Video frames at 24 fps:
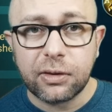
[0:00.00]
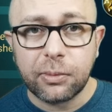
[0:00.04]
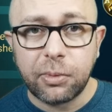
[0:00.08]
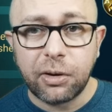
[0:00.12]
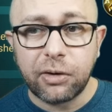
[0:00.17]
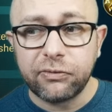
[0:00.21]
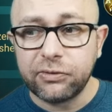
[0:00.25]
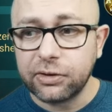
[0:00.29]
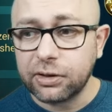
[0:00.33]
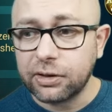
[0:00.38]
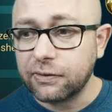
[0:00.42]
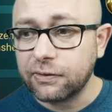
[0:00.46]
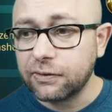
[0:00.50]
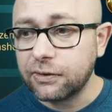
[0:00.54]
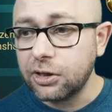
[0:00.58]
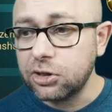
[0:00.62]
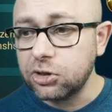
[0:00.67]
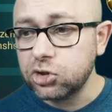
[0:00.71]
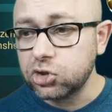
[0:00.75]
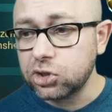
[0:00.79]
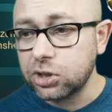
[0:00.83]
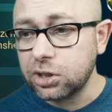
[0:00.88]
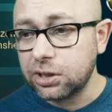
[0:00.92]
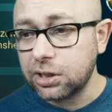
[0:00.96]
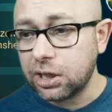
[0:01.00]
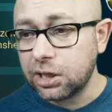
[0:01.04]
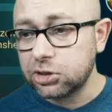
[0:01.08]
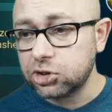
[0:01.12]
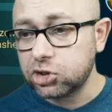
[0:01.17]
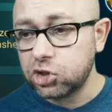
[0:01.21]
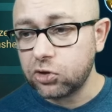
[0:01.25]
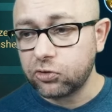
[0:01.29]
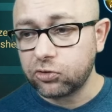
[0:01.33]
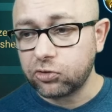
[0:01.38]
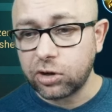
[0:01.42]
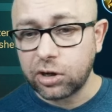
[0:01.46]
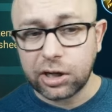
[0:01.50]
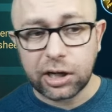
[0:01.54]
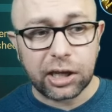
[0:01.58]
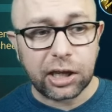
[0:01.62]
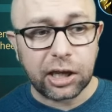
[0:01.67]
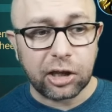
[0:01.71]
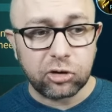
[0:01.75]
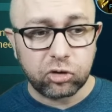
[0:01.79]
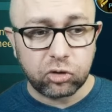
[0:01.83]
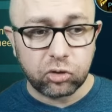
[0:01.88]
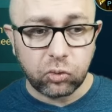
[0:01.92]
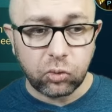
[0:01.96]
buff extension and she's running
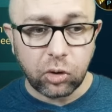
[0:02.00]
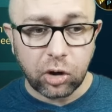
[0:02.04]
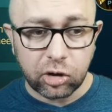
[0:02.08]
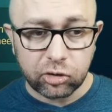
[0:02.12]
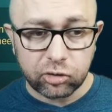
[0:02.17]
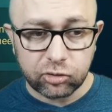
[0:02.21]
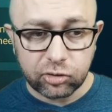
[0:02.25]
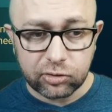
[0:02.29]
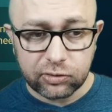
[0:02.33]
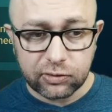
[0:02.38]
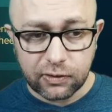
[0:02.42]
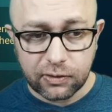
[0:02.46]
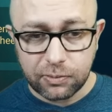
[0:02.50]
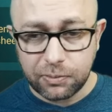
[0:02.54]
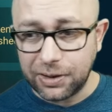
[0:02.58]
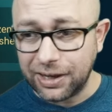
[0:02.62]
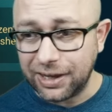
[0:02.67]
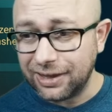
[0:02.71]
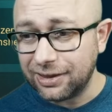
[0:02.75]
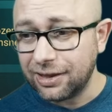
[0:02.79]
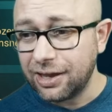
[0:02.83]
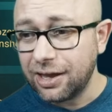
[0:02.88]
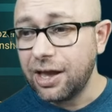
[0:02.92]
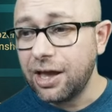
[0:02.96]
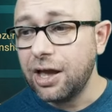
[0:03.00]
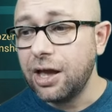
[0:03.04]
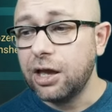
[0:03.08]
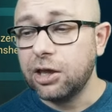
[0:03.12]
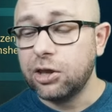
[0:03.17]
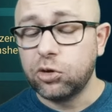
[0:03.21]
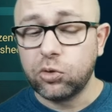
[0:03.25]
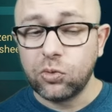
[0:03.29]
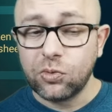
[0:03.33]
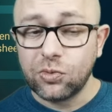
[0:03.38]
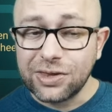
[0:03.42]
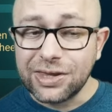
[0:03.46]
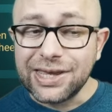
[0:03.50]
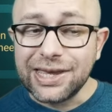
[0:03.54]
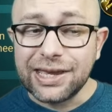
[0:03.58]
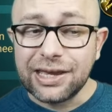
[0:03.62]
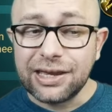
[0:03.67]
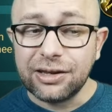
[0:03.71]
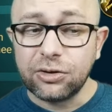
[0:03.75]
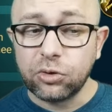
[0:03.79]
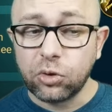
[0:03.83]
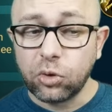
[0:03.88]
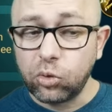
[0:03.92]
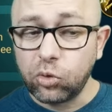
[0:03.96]
at 200 speed. So you see
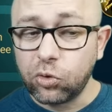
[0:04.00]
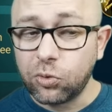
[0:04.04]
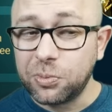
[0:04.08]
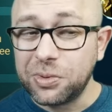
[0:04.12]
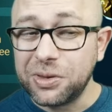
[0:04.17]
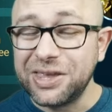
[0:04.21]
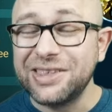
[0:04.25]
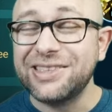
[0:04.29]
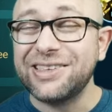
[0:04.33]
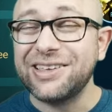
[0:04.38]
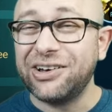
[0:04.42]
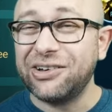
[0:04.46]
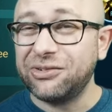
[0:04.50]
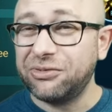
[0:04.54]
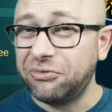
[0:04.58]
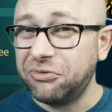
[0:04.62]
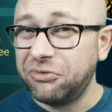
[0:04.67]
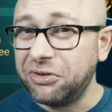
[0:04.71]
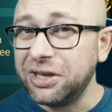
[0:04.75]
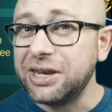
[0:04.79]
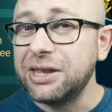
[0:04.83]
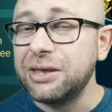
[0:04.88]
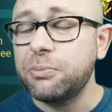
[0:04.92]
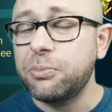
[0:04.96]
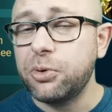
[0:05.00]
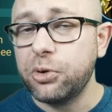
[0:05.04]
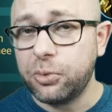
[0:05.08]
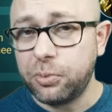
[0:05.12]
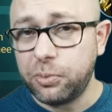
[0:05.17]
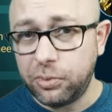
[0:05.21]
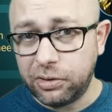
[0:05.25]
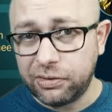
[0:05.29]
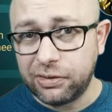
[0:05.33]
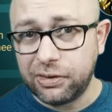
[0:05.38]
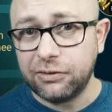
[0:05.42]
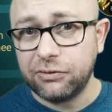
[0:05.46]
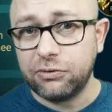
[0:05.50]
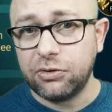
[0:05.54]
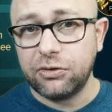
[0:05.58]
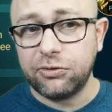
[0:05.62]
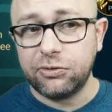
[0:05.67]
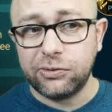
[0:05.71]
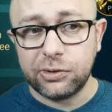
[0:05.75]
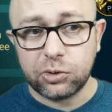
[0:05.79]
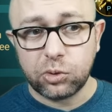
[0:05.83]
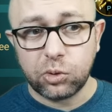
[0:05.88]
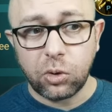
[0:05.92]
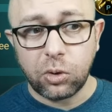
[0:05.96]
here, those speeds are very permissive if
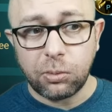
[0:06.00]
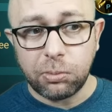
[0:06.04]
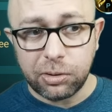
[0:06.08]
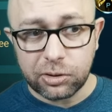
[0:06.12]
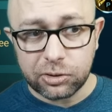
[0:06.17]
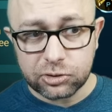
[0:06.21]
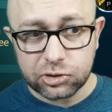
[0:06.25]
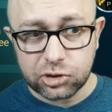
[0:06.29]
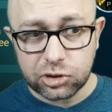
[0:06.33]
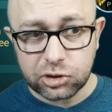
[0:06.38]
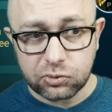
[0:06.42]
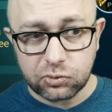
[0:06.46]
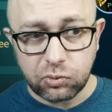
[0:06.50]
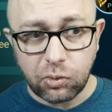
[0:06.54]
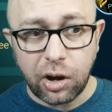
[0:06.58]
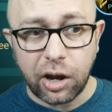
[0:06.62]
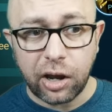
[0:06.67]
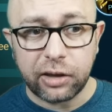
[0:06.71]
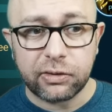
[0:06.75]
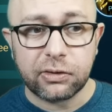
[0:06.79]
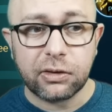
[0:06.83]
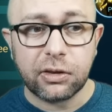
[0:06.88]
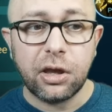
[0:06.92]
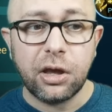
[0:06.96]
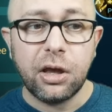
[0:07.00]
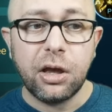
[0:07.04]
we talk budget wise.